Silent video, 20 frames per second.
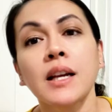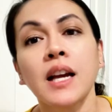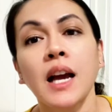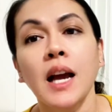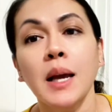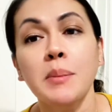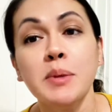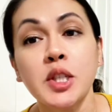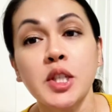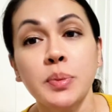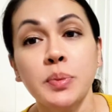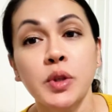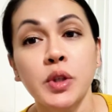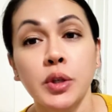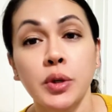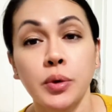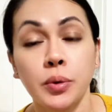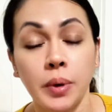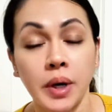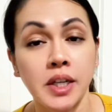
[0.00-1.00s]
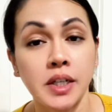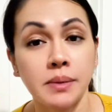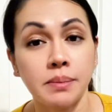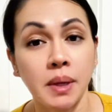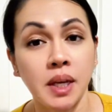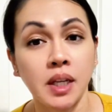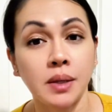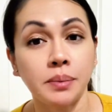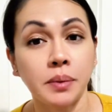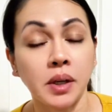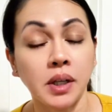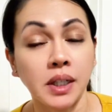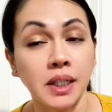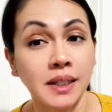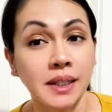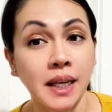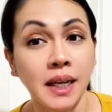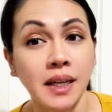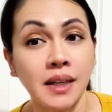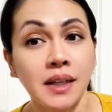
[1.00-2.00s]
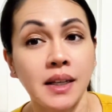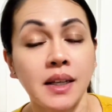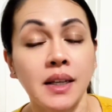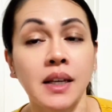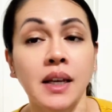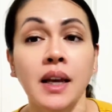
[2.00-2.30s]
I'm someone who wears makeup on a daily